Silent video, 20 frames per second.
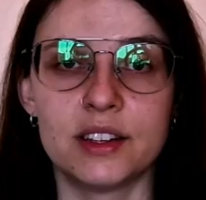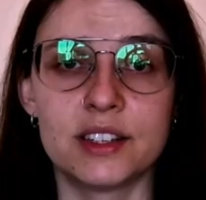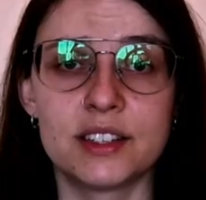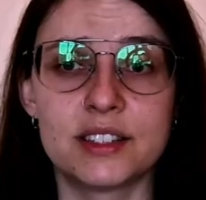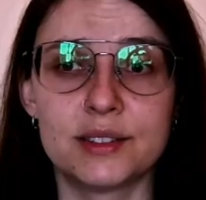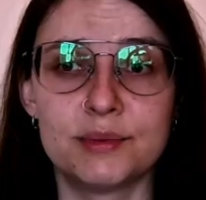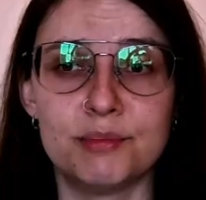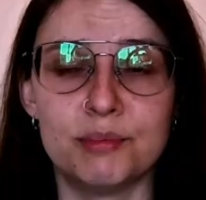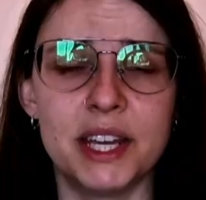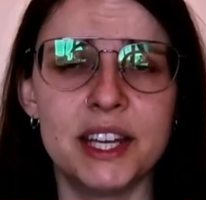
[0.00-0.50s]

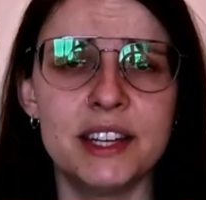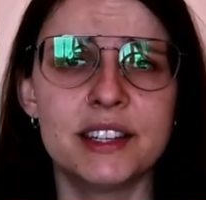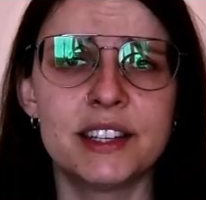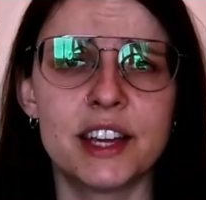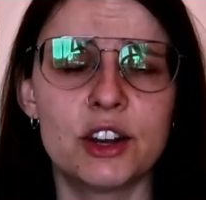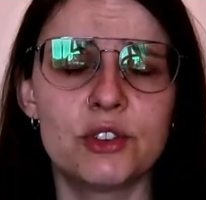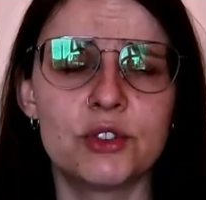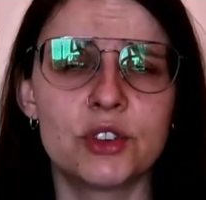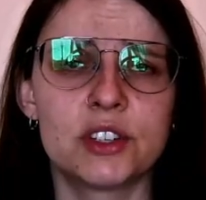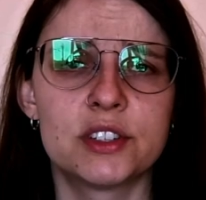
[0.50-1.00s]
His main
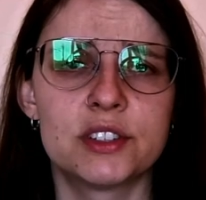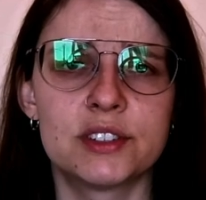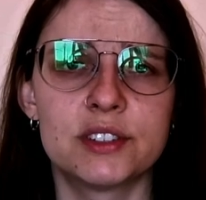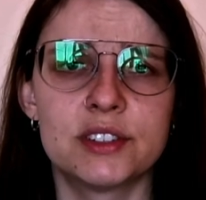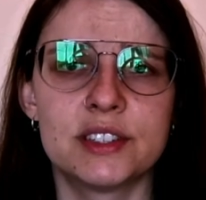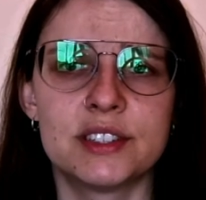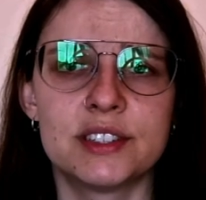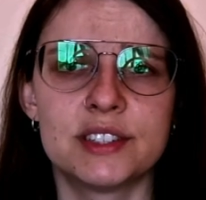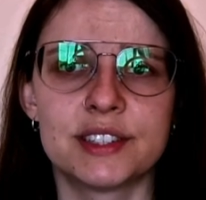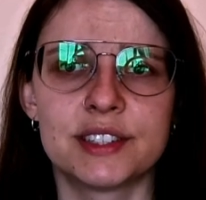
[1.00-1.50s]
character
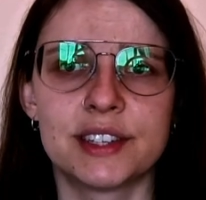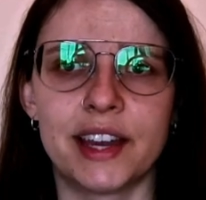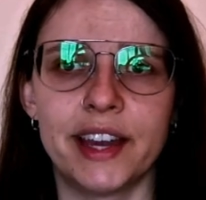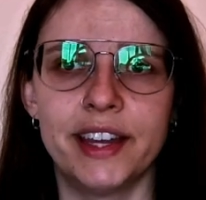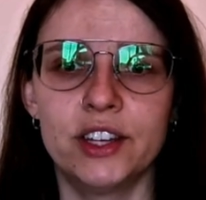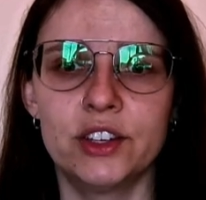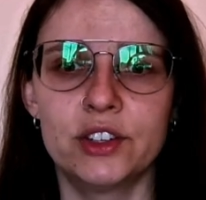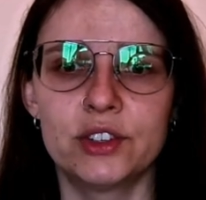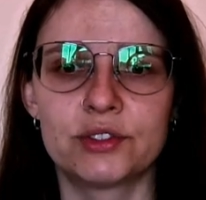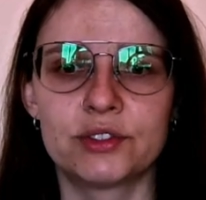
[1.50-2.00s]
is
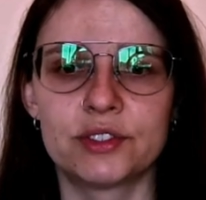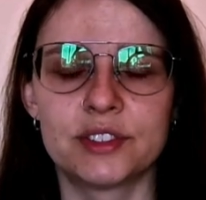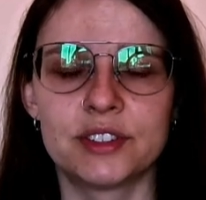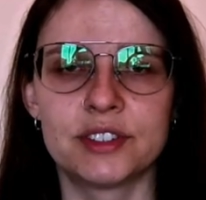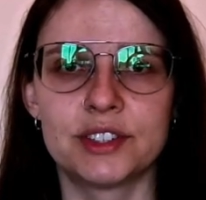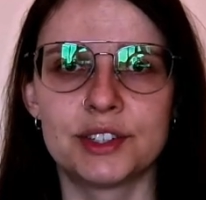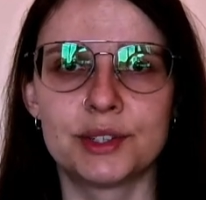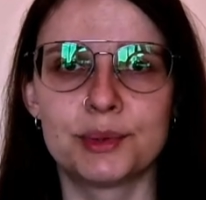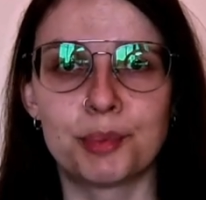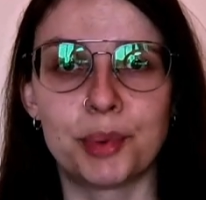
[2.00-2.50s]
kind of
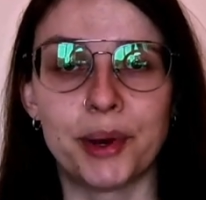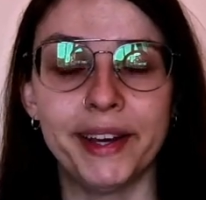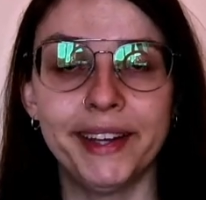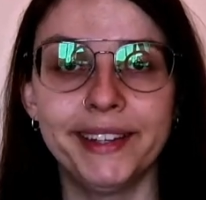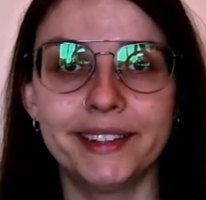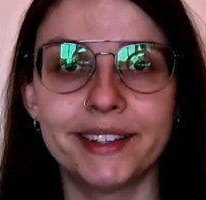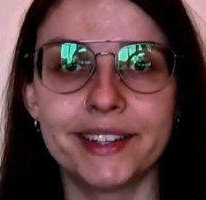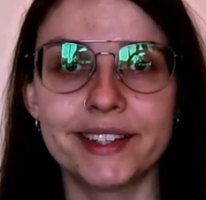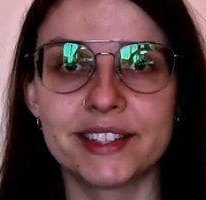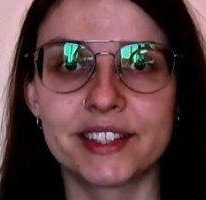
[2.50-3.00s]
a
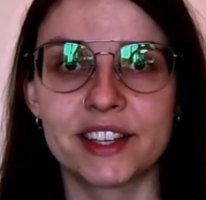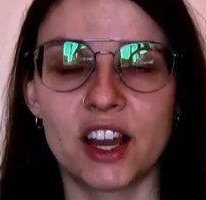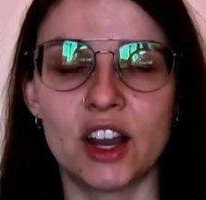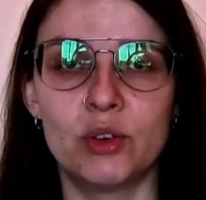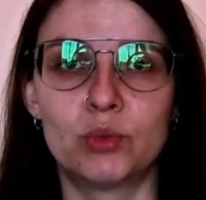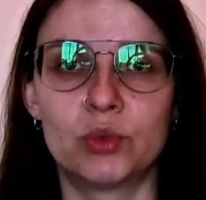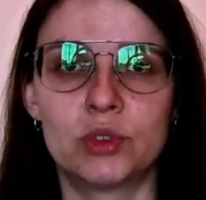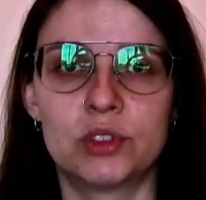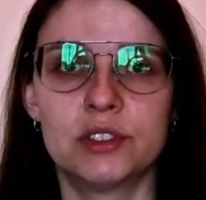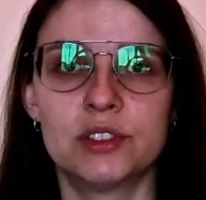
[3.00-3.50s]
spineless
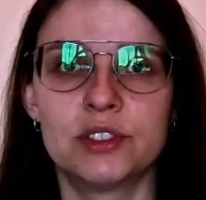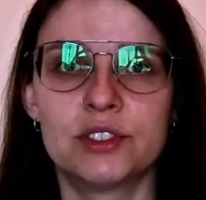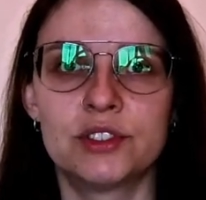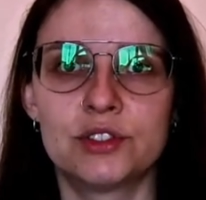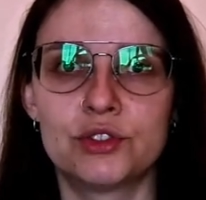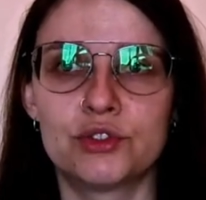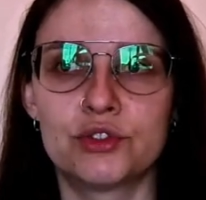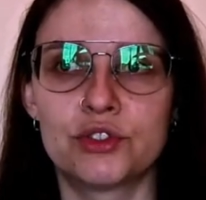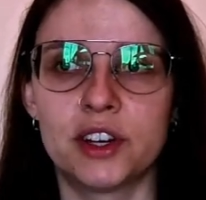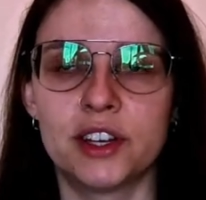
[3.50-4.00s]
coward
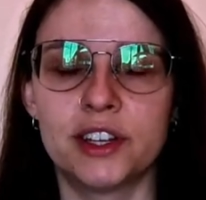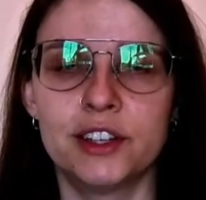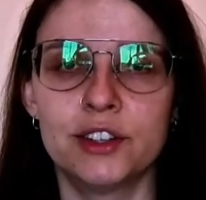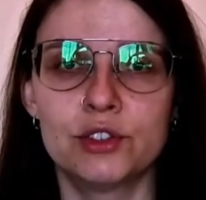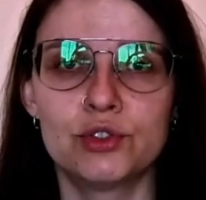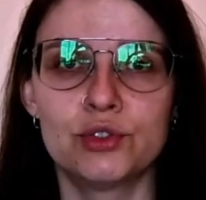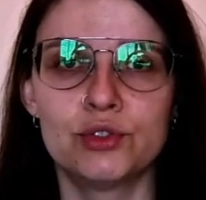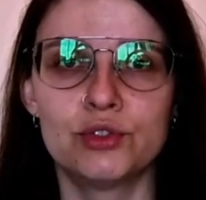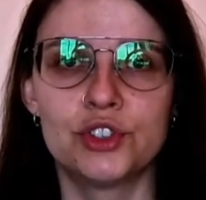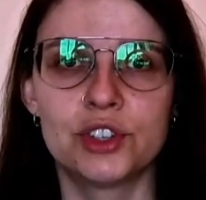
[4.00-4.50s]

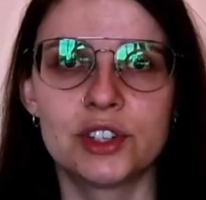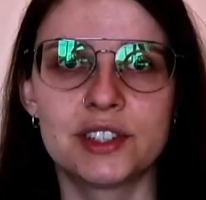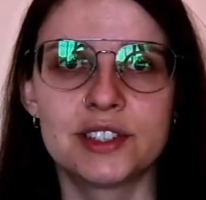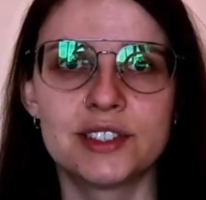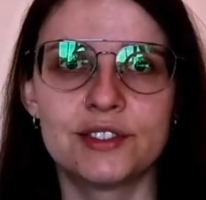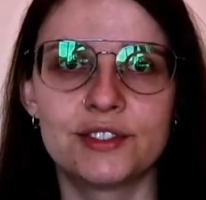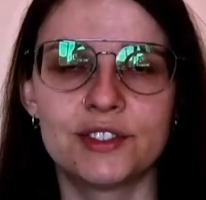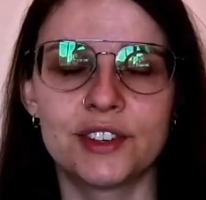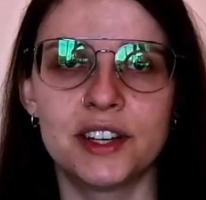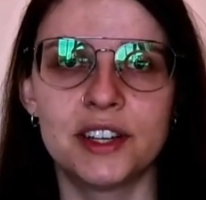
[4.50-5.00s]
trying to
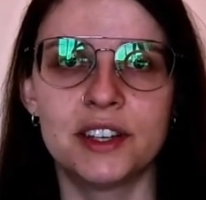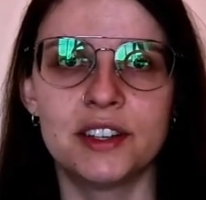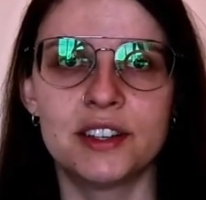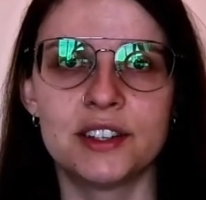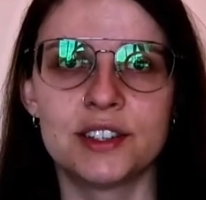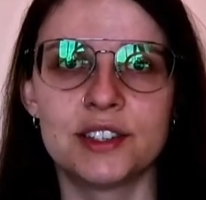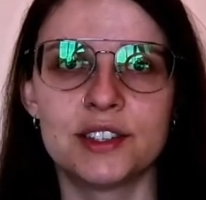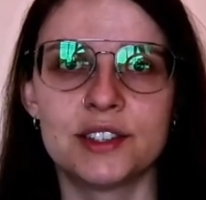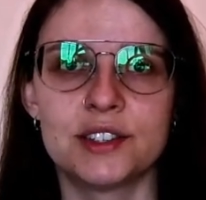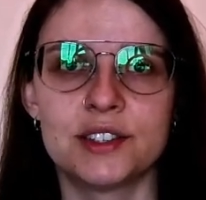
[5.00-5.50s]
justify
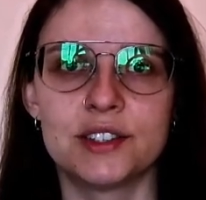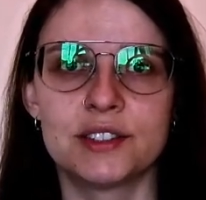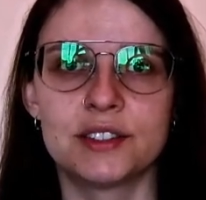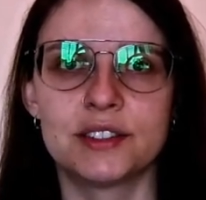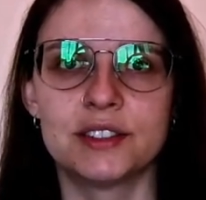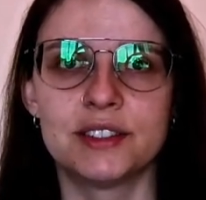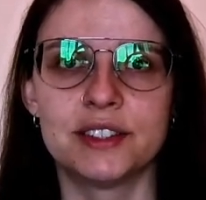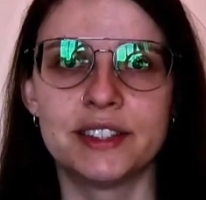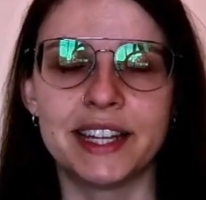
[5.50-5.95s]
his uh,